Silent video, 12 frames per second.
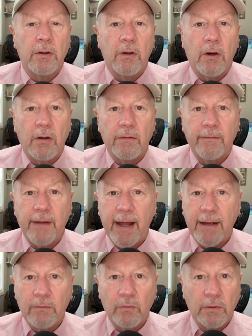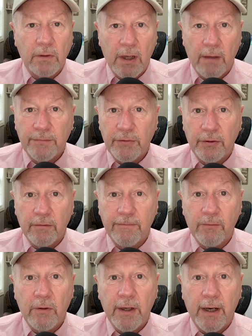all that will come to your
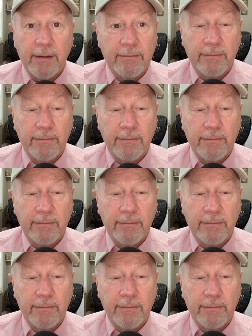forehead,